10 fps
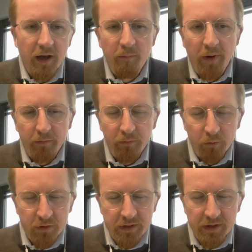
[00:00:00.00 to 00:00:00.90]
But of
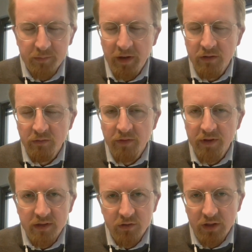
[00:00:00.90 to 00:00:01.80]
course, as mentioned, this
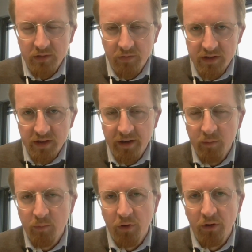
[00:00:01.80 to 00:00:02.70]
is just the starting
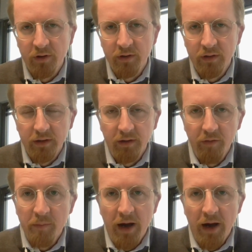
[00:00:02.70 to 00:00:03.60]
point. The
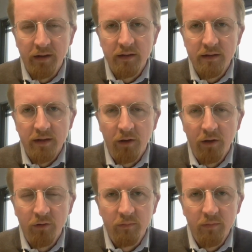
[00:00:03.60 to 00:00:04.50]
market is
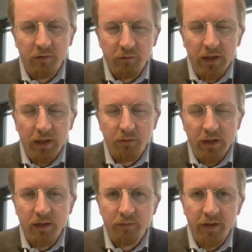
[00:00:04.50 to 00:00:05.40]
now really,
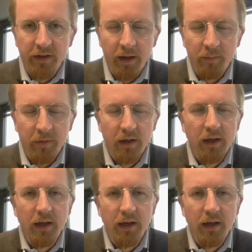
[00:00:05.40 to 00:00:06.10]
really lifting up.